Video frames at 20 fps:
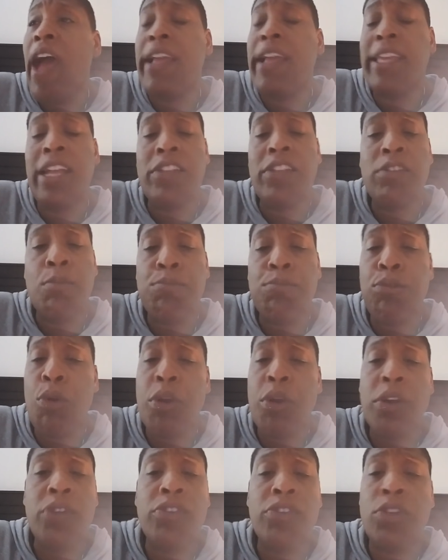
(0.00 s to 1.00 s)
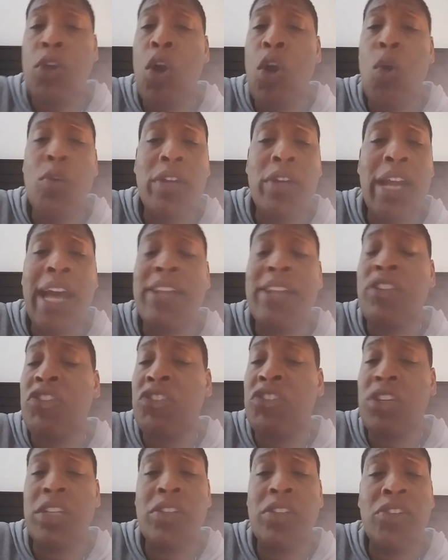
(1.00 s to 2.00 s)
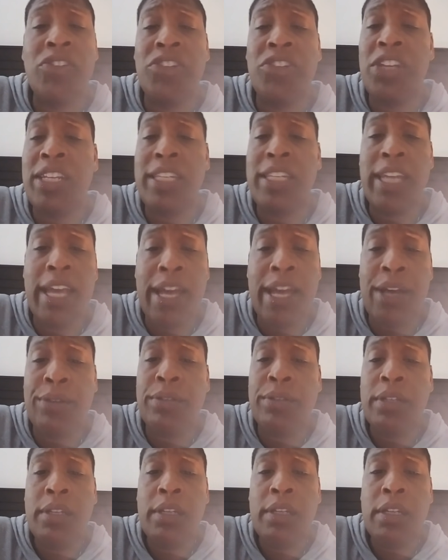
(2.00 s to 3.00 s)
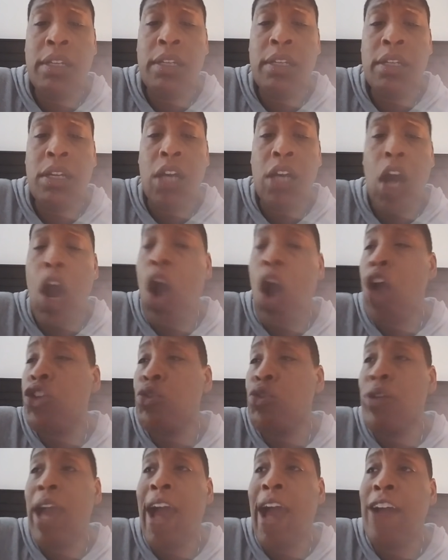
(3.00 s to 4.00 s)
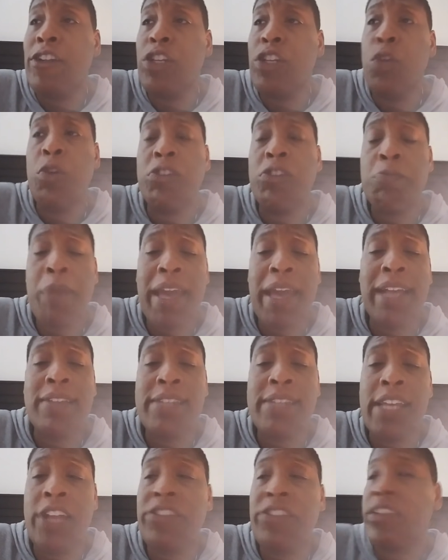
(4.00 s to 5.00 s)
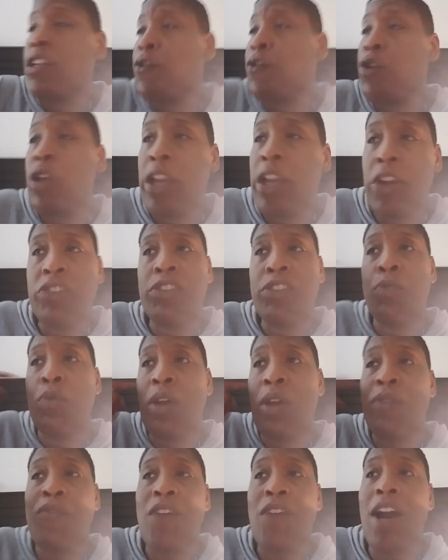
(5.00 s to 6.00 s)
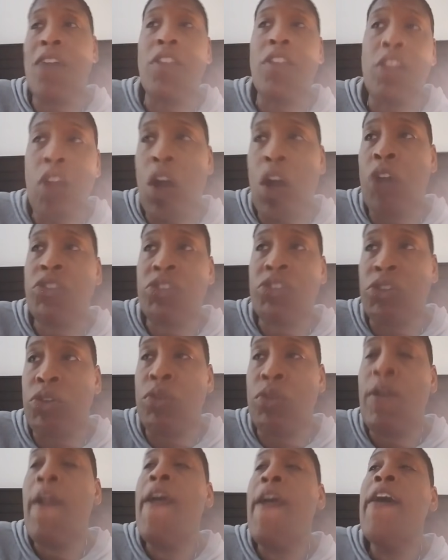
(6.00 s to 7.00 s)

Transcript: against employers, and the whole nine to shut the shit down. All you got to do is pay attention. If you hear someone filing a lawsuit,